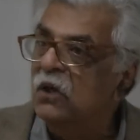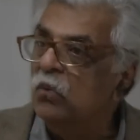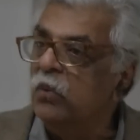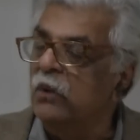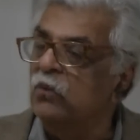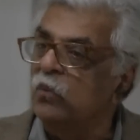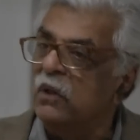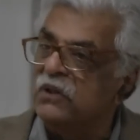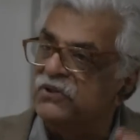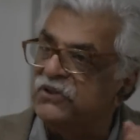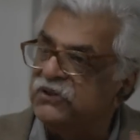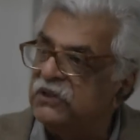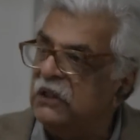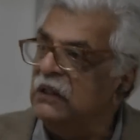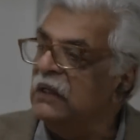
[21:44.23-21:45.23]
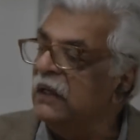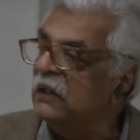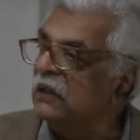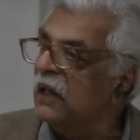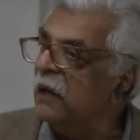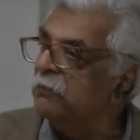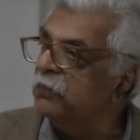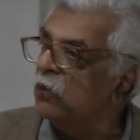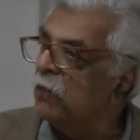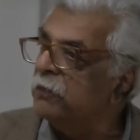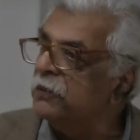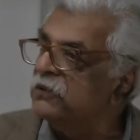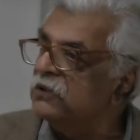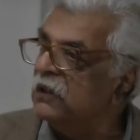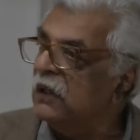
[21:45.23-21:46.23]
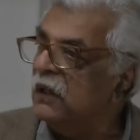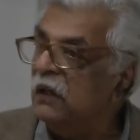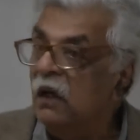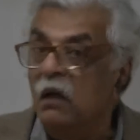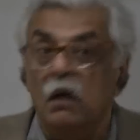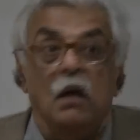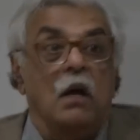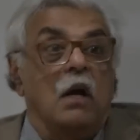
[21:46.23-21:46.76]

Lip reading: when we're stealing their property?